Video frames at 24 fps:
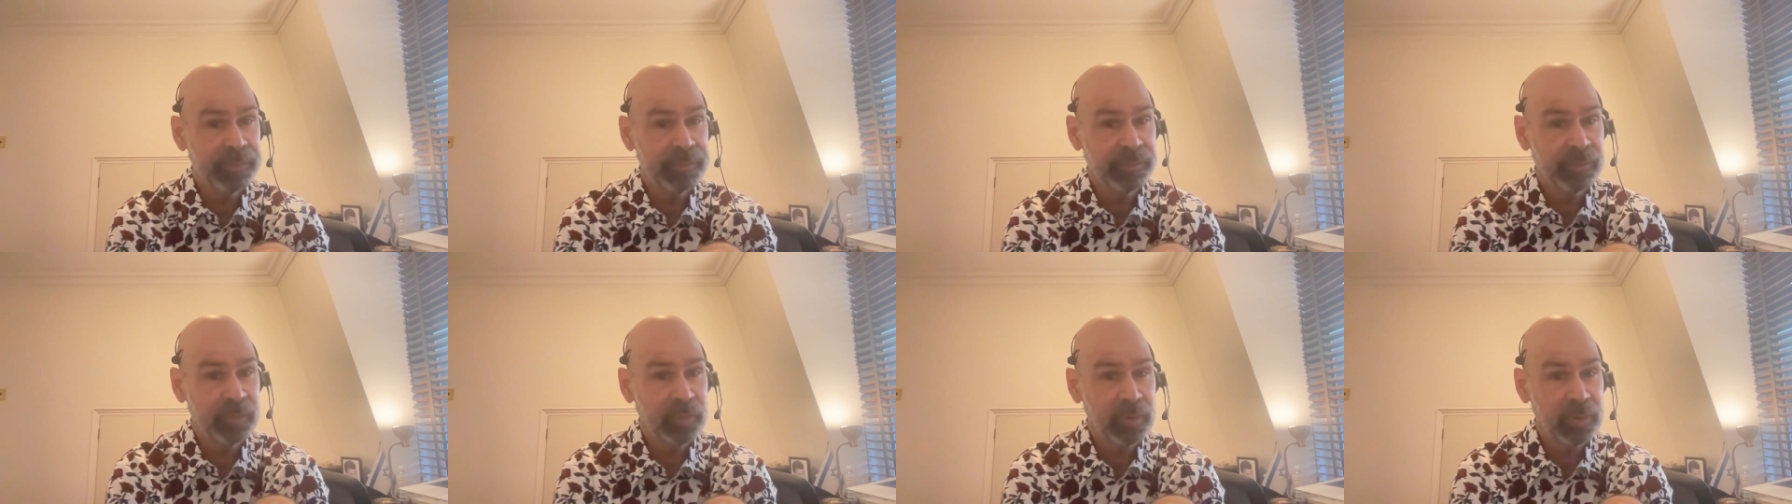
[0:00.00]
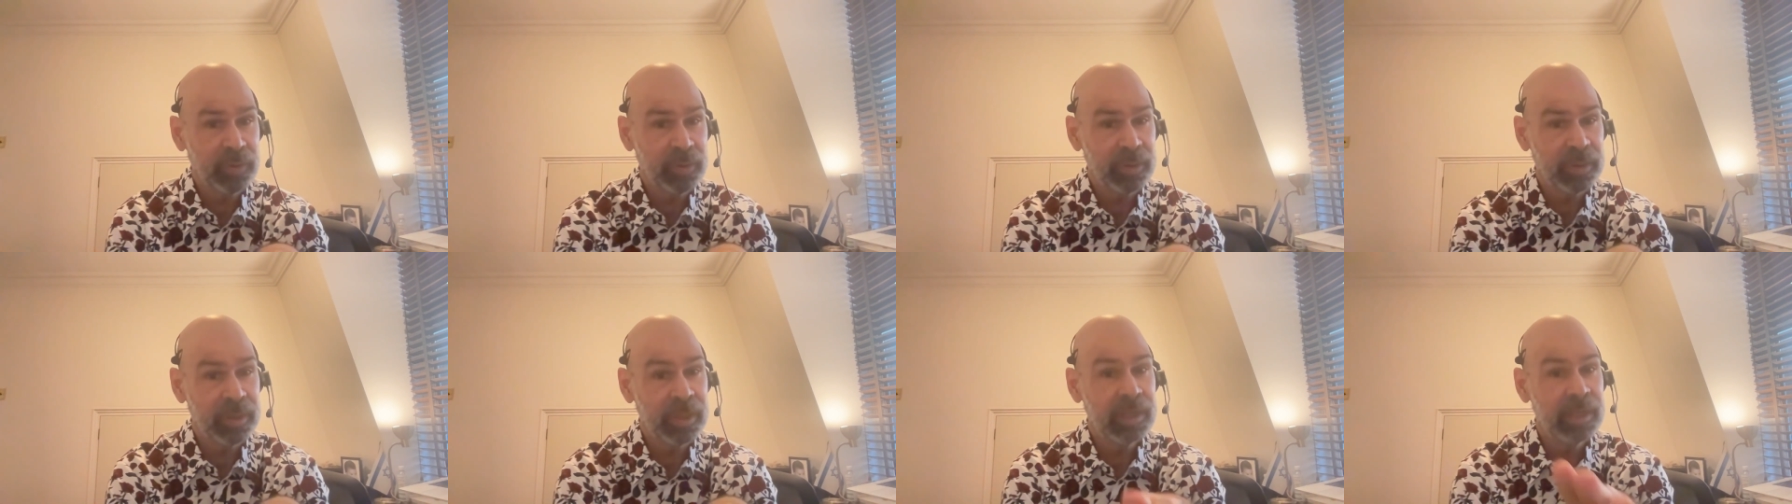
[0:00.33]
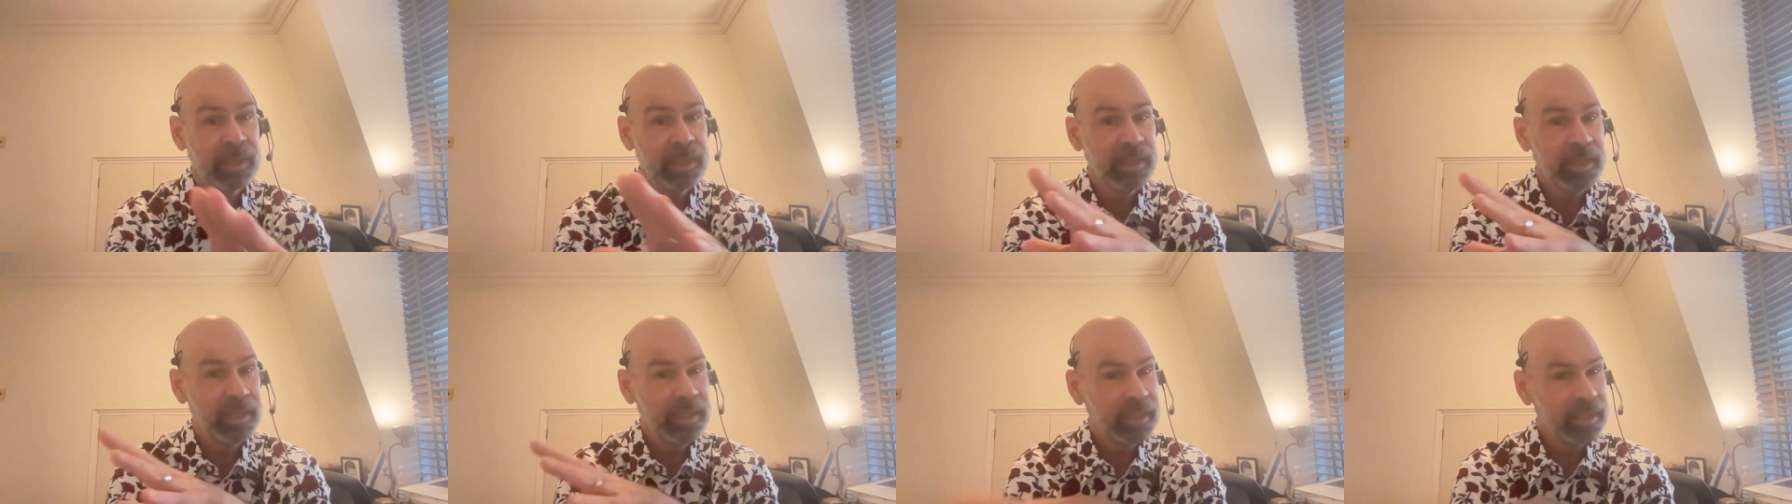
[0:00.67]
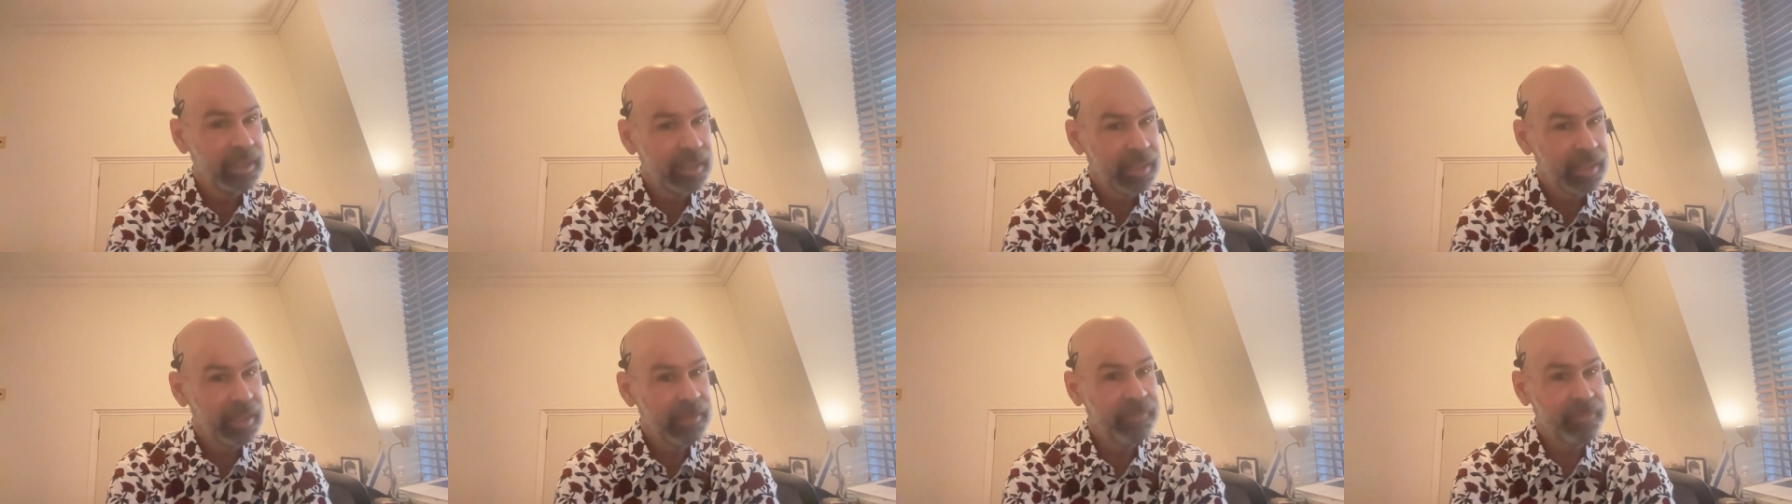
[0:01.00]
floor
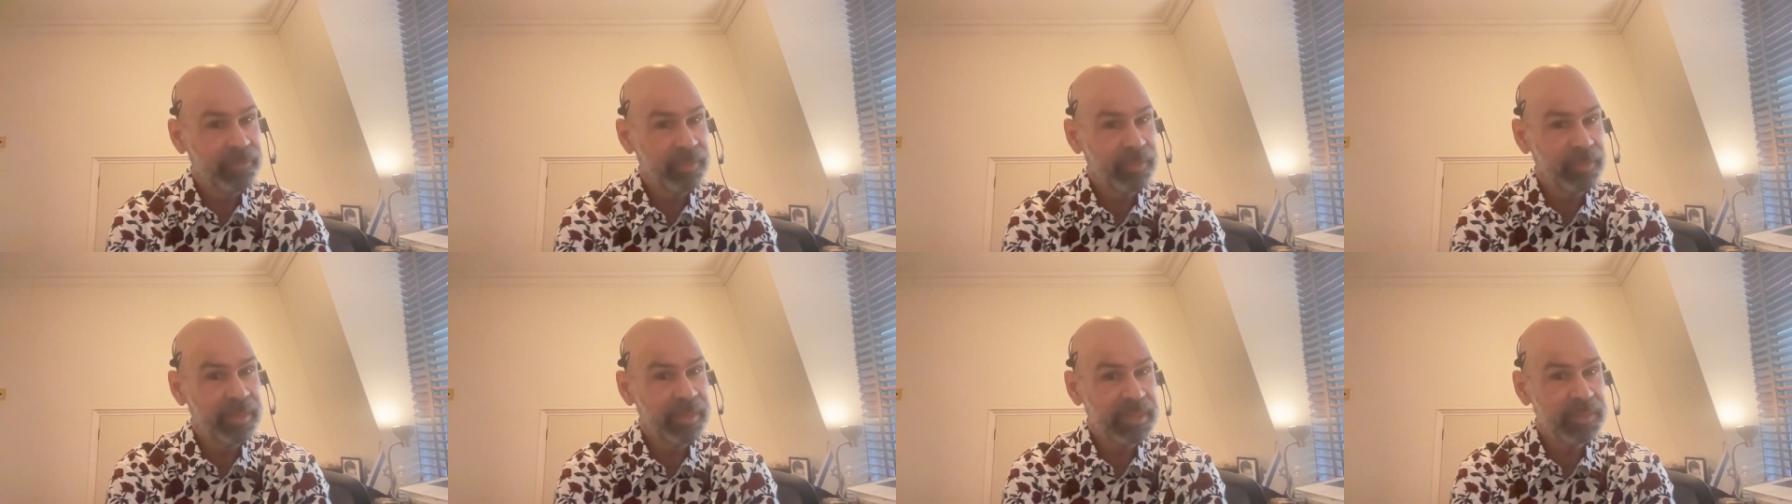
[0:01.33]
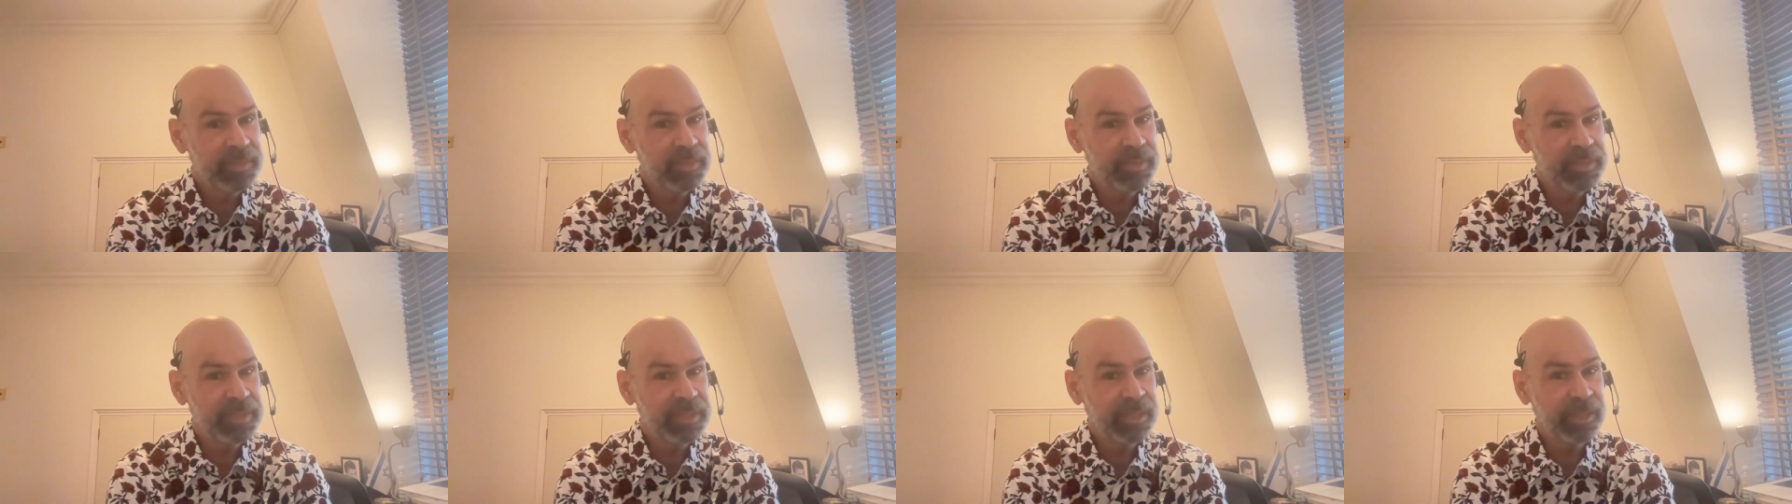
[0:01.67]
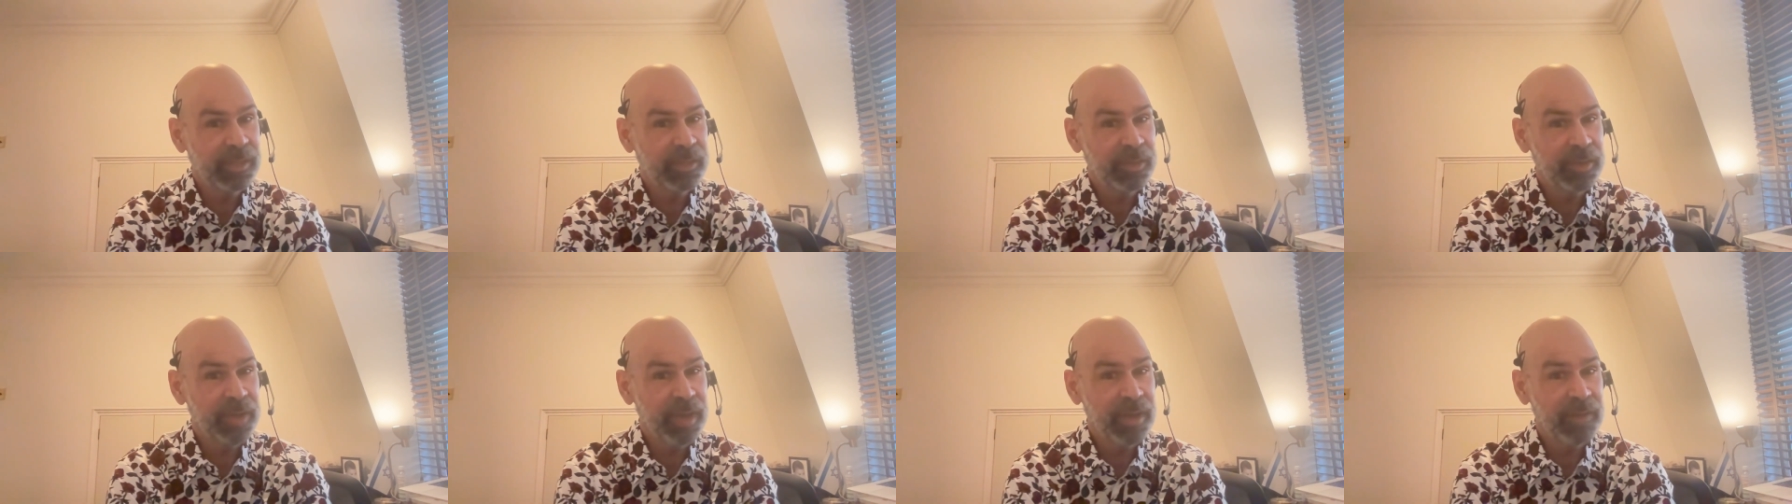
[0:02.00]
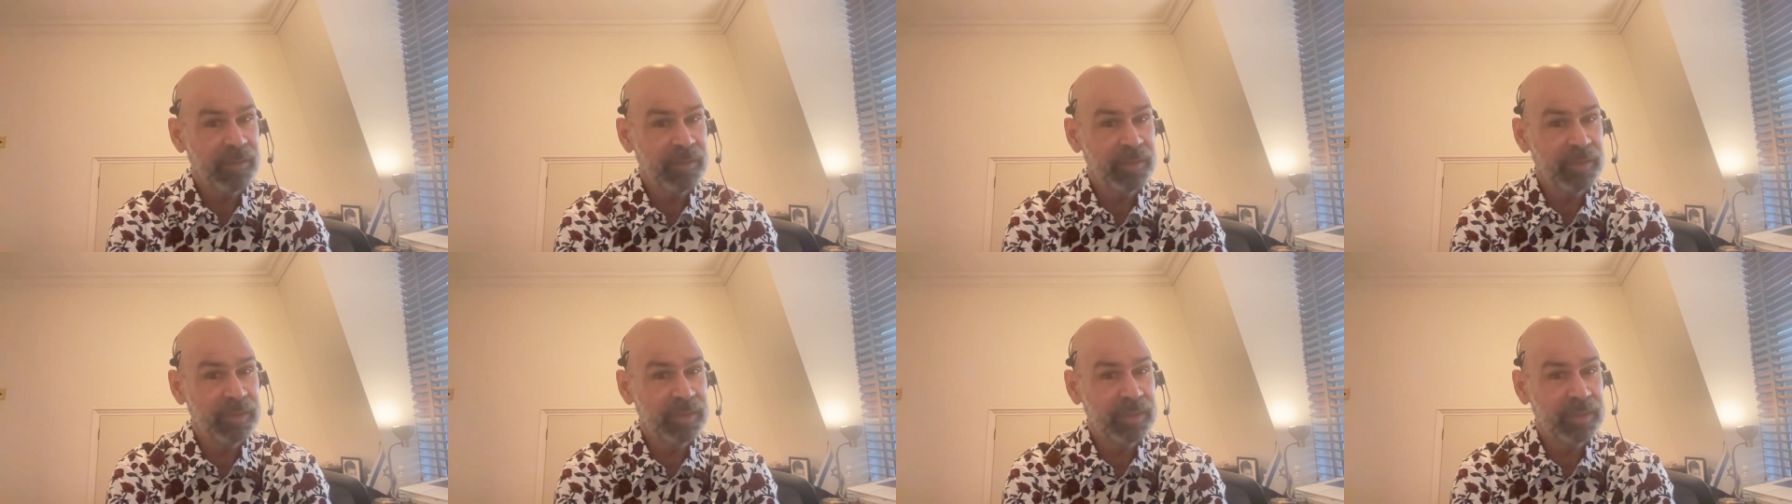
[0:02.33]
from this particular novel.